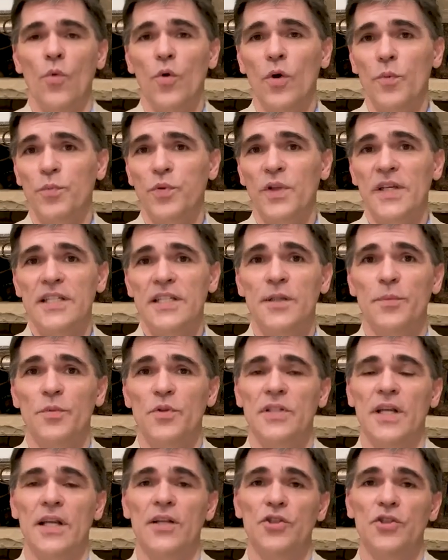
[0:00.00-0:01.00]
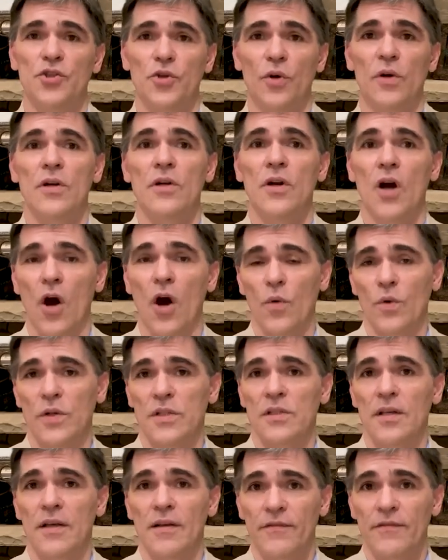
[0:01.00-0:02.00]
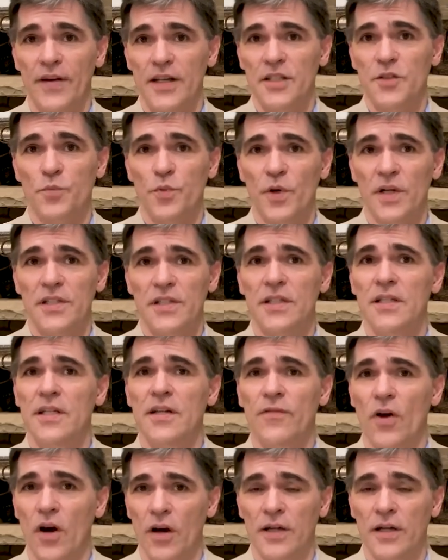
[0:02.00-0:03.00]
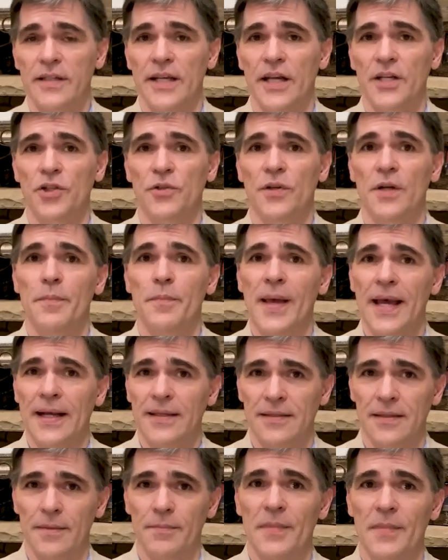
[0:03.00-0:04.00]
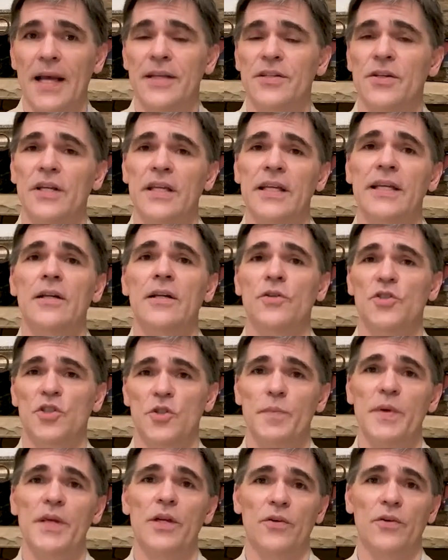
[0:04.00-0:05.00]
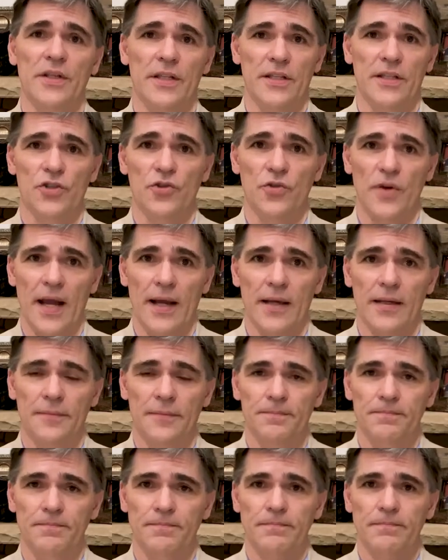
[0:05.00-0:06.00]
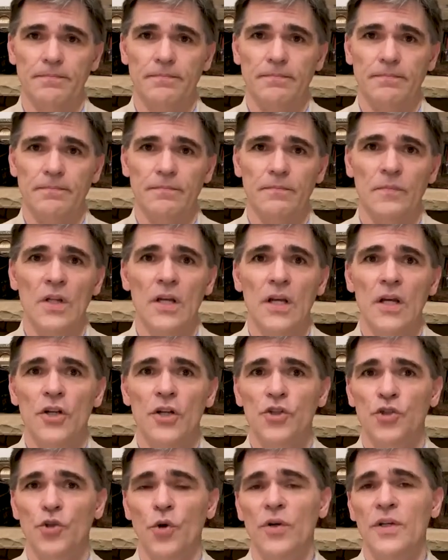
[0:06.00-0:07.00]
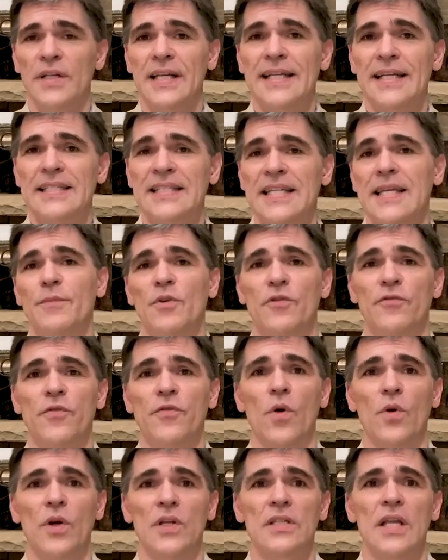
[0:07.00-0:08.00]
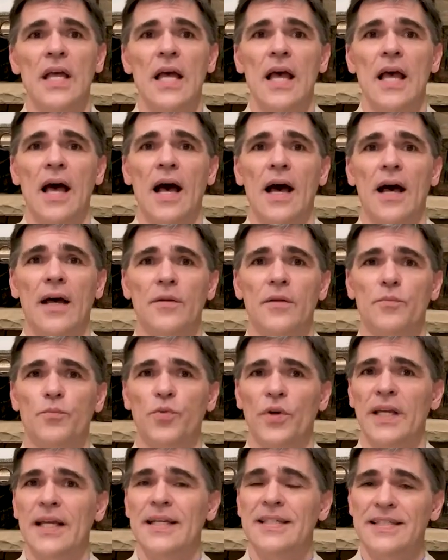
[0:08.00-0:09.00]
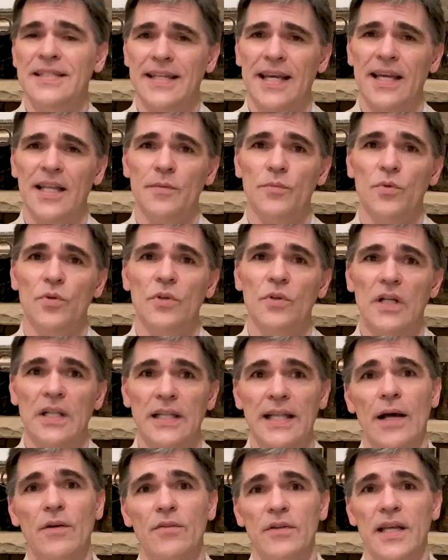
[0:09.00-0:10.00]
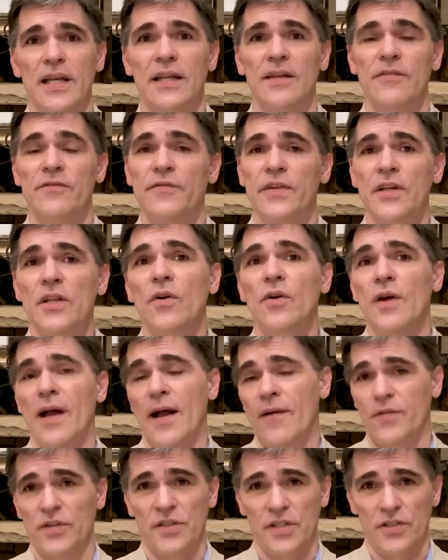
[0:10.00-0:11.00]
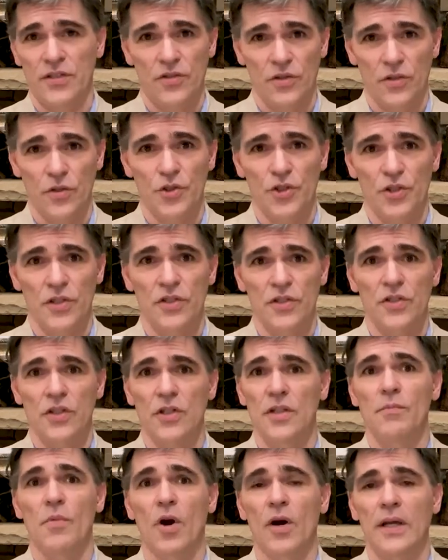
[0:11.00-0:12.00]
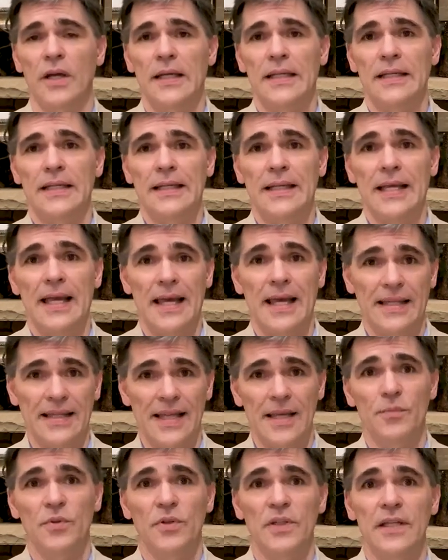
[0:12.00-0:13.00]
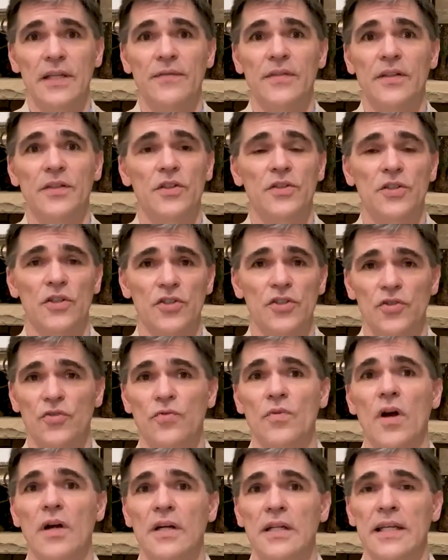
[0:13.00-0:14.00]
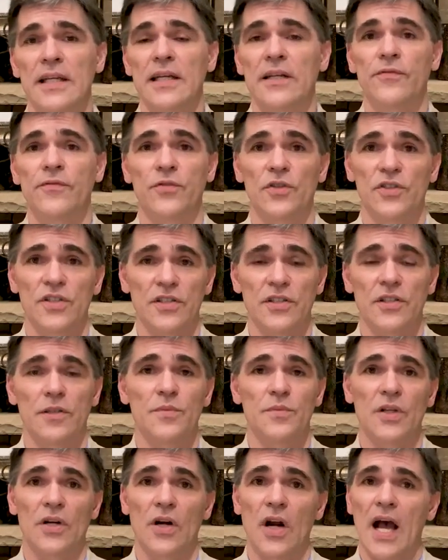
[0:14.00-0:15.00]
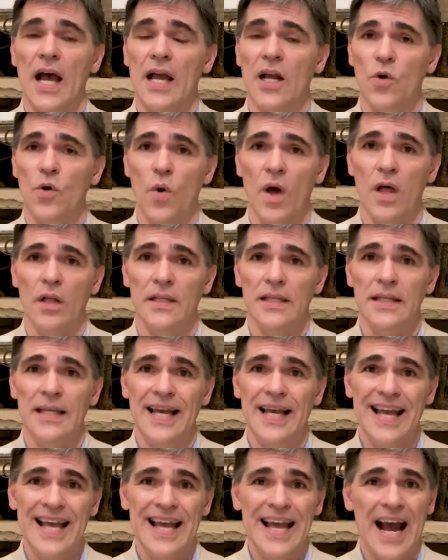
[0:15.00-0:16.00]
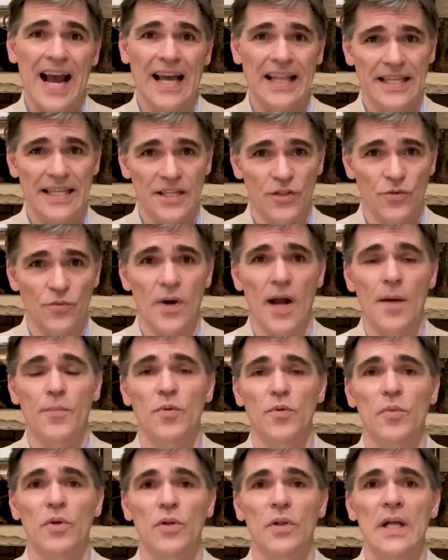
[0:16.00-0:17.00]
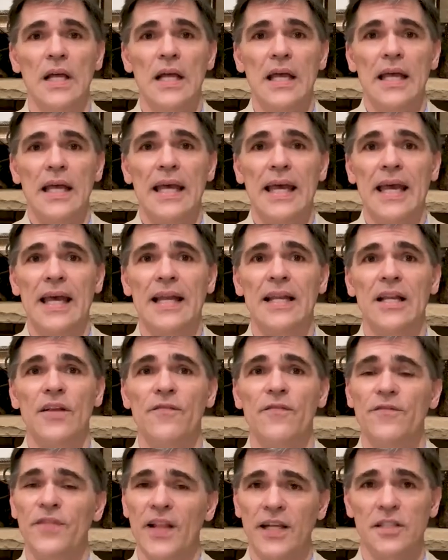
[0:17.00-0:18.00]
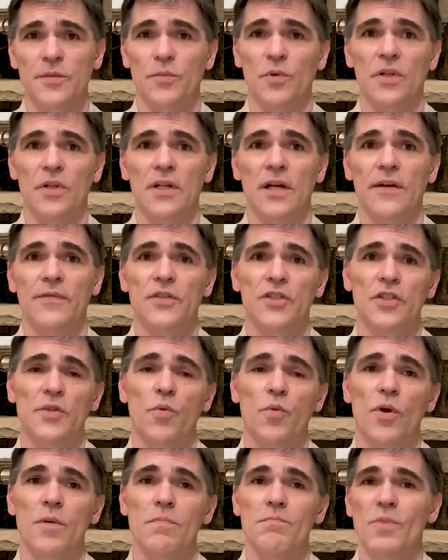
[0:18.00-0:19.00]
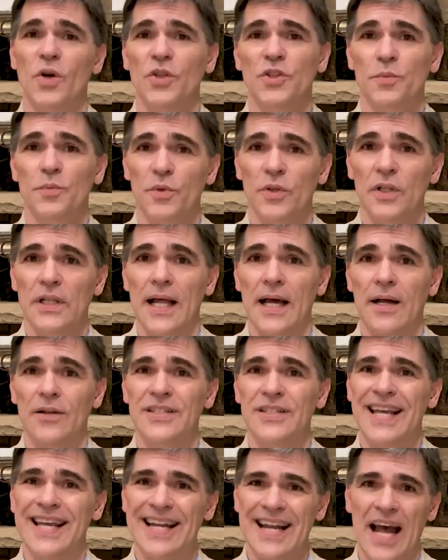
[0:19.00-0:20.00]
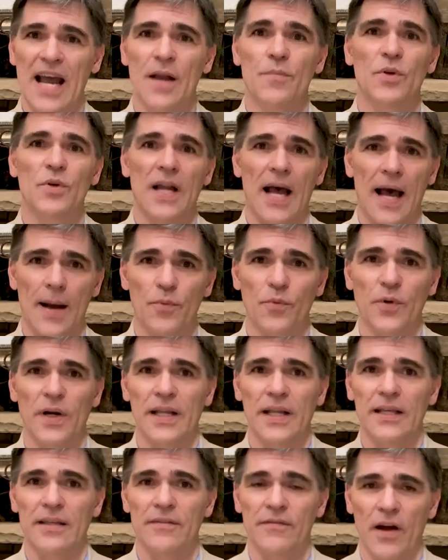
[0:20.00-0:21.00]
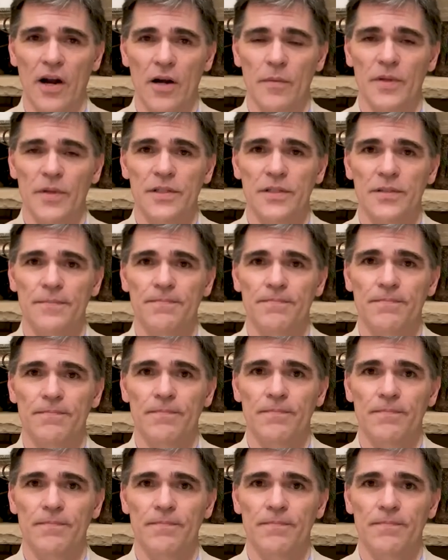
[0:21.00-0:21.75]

We're pleased to present Jordan Owens, Vice President of Architecture at Pexip, as our keynote speaker in this track. Jordan and his team are focused on bringing scalable, cloud-native video conferencing solutions to the market, and they believe that there's a strong need for systems that are high quality, highly interoperable, and flexible enough to support multiple clouds and hybrid operating environments.